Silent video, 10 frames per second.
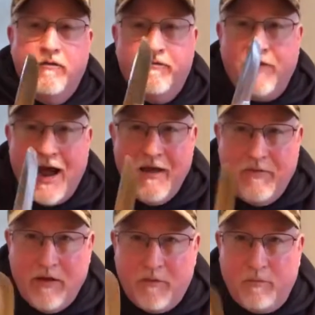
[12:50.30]

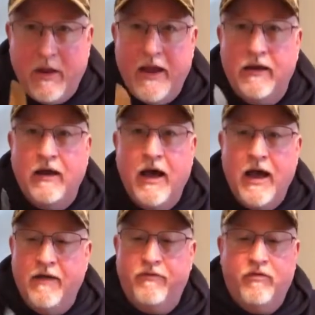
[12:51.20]
five inch blade
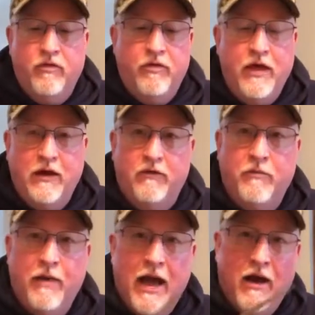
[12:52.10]
knife that is
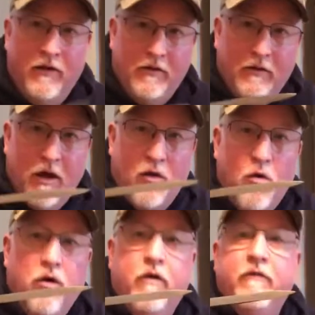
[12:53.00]
about a
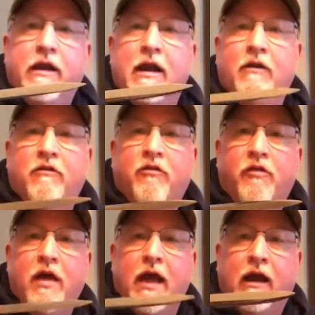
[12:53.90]
quarter of an inch
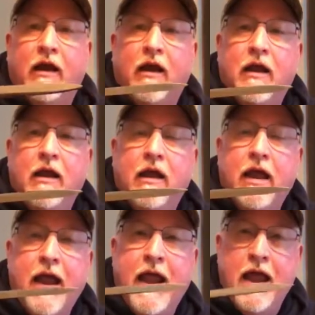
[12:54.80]
thick.
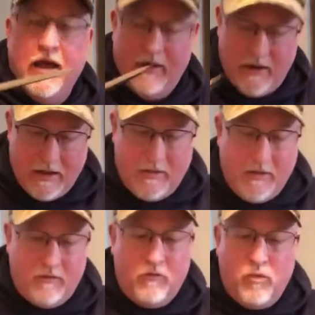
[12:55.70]
And
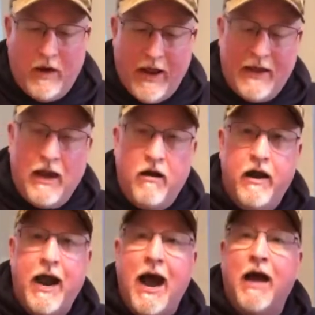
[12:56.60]
this is what I
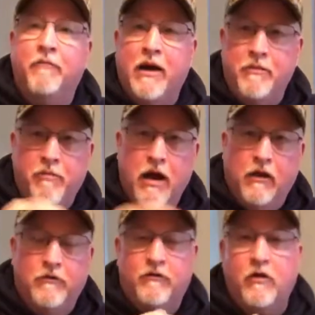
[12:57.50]
carry on my
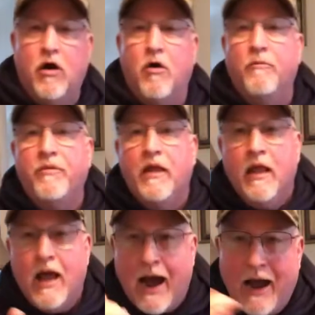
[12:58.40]
belt. So
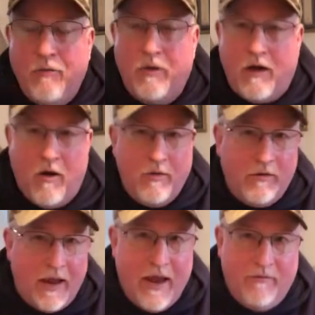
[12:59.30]
I will
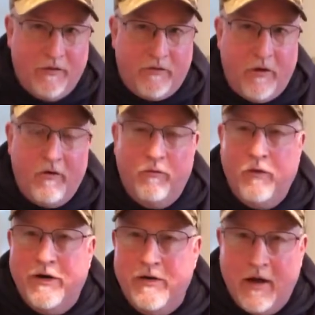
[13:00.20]
always have a certain
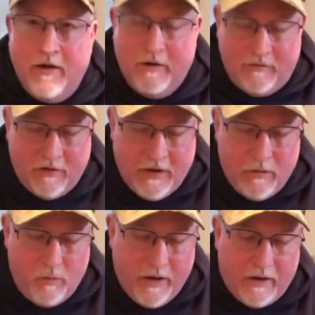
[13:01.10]

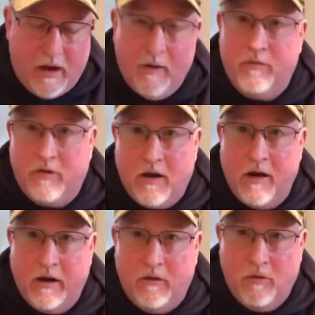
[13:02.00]
redundancy when it comes to
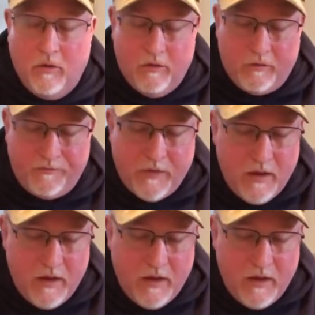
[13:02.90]
cutting tools.